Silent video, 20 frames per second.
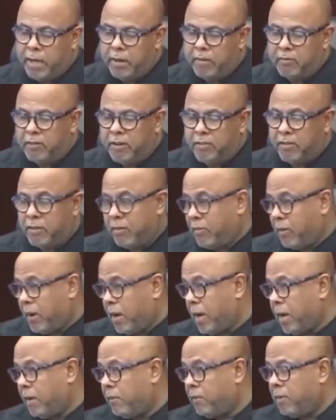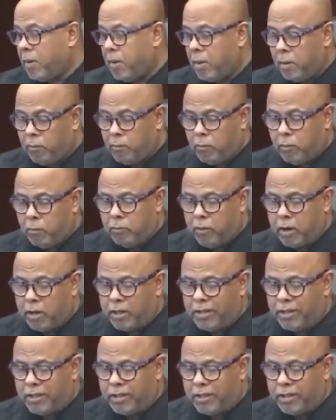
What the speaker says: and 55, will run